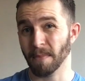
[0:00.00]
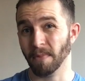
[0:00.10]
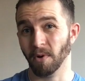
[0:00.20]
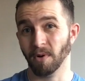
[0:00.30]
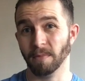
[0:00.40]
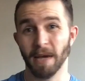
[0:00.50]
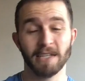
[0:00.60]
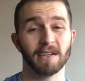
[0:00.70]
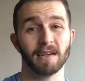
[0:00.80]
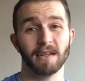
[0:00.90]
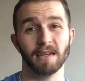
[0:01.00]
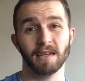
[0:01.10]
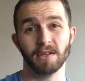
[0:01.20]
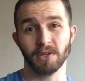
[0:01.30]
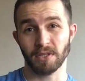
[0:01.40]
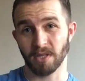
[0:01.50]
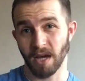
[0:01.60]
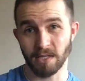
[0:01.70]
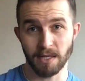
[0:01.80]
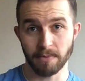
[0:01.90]
But basically you're
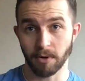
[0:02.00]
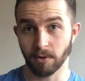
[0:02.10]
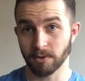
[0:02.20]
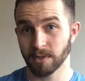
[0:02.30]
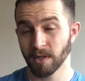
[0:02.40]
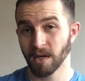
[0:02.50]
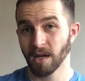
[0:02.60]
dirty bulked,